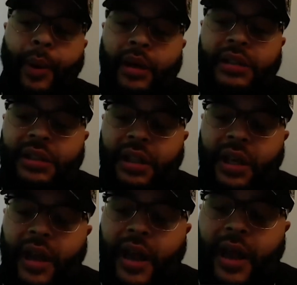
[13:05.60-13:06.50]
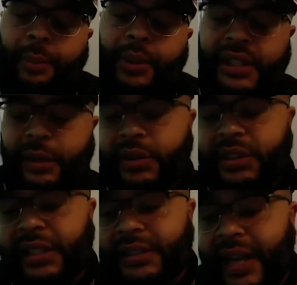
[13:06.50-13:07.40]
parts, but there was
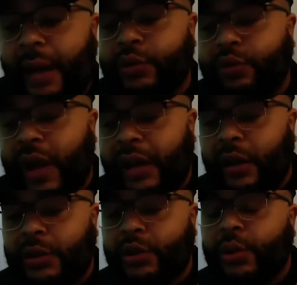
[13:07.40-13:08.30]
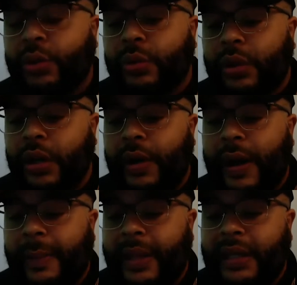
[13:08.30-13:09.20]
things that I was right on too, you know
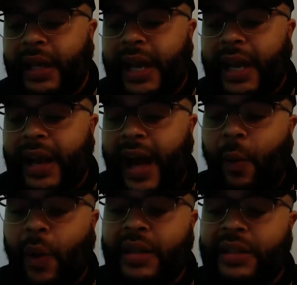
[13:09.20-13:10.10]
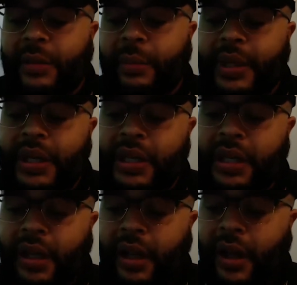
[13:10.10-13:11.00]
what I mean? And I wanted to be